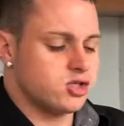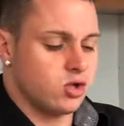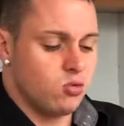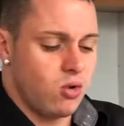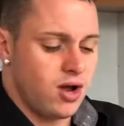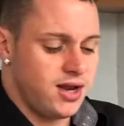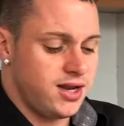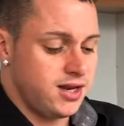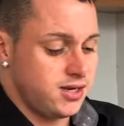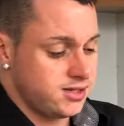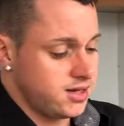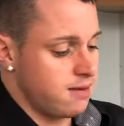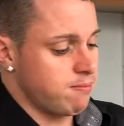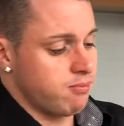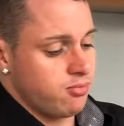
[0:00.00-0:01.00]
So what I did is
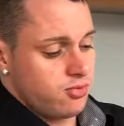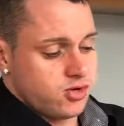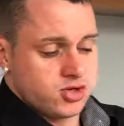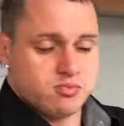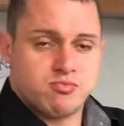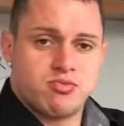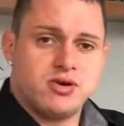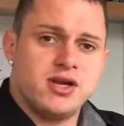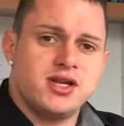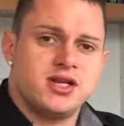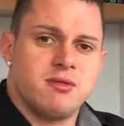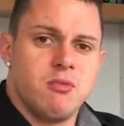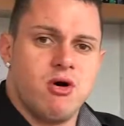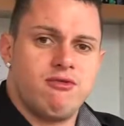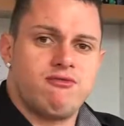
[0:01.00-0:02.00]
I just printed
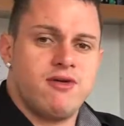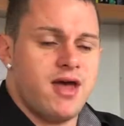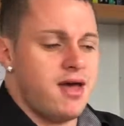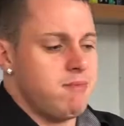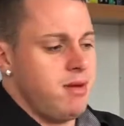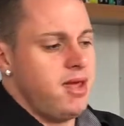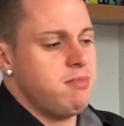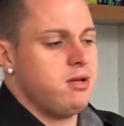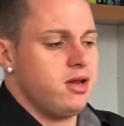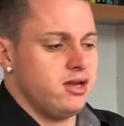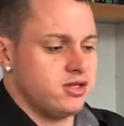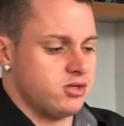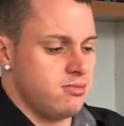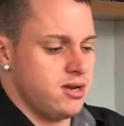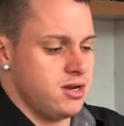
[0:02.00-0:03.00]
them off and paper
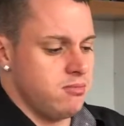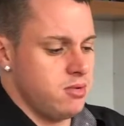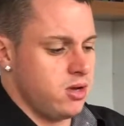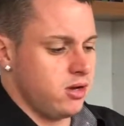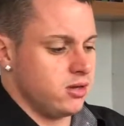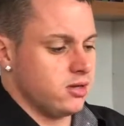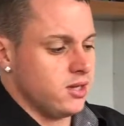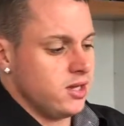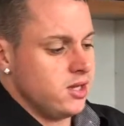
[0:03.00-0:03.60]
clipped them in the book.